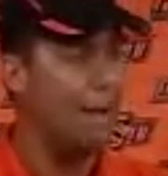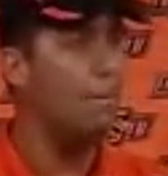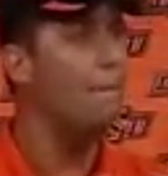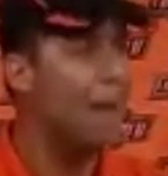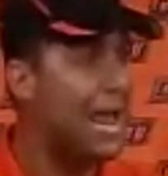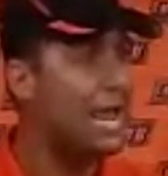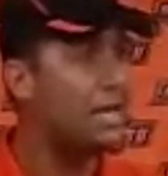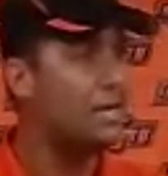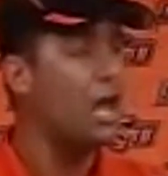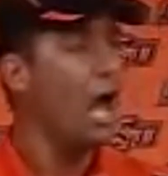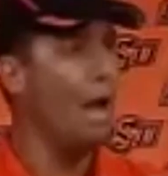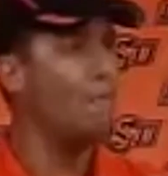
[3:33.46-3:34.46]
I'm a
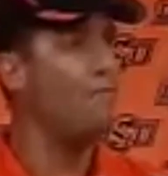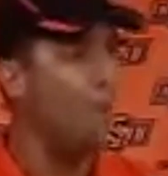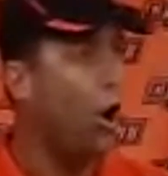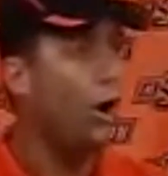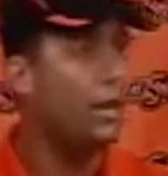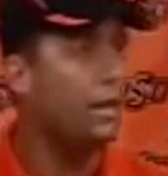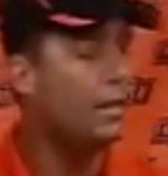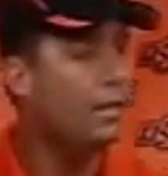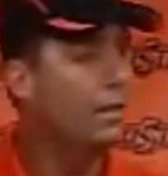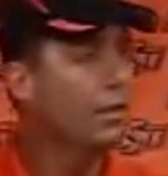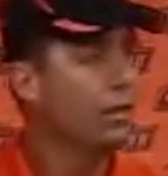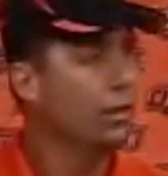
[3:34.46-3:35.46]
man. I'm 40.
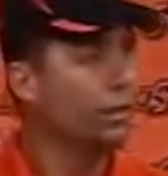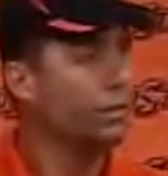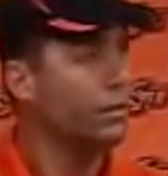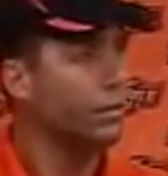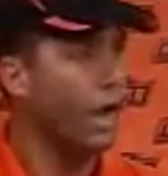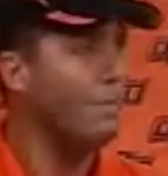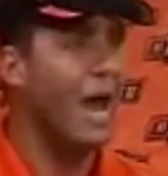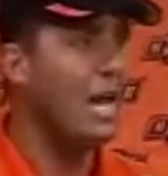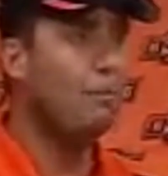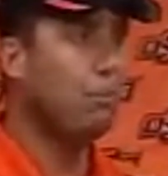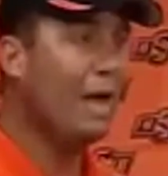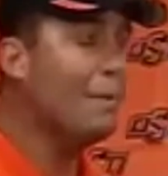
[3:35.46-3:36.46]
I'm
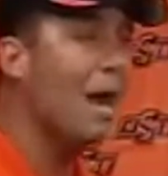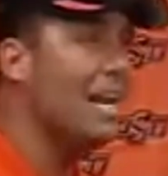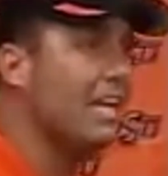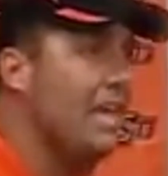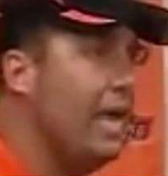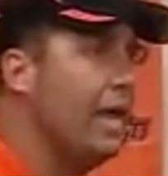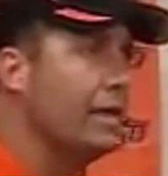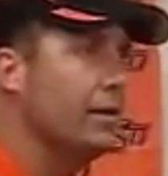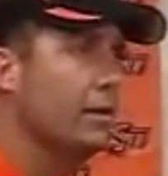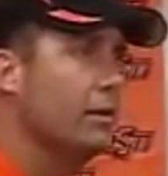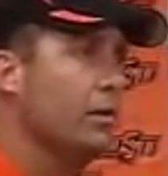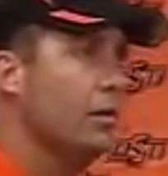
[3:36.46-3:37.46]
not, a, I'm not a
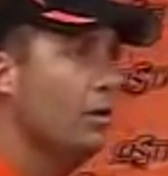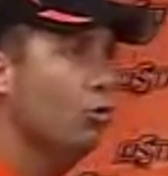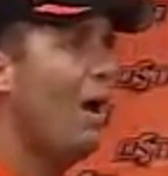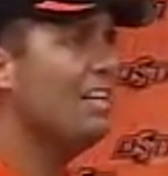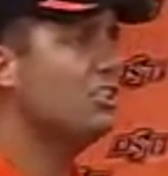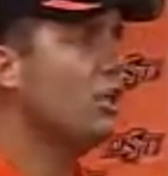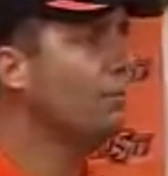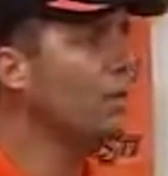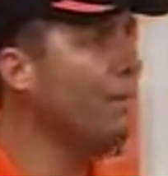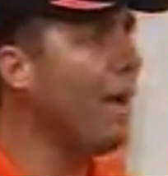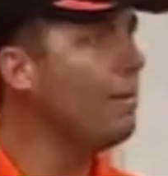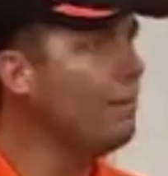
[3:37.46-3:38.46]
kid. Write
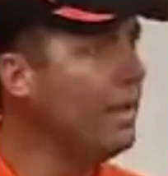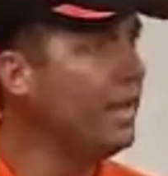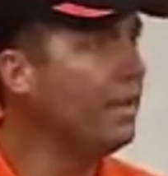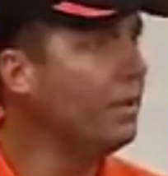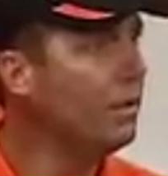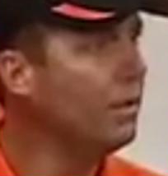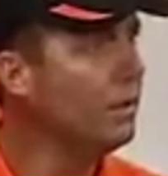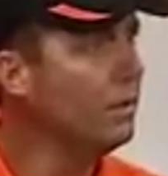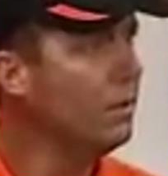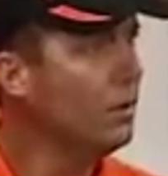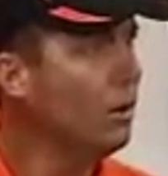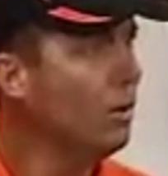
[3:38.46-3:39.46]
something about me
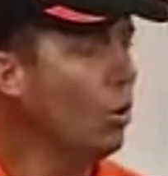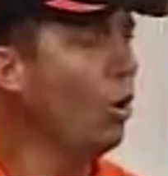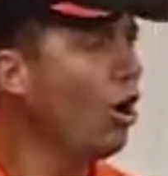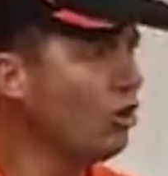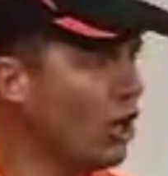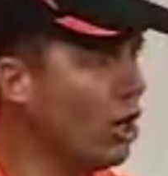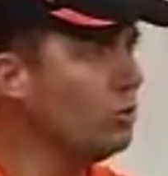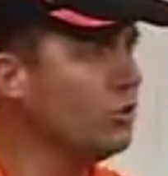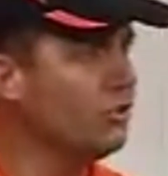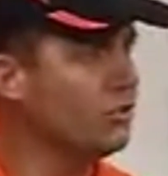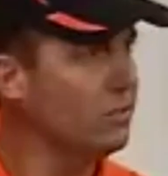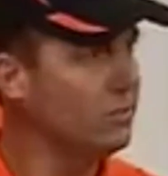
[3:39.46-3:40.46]
or our
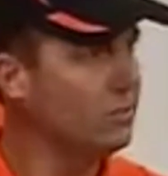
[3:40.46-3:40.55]
coaches.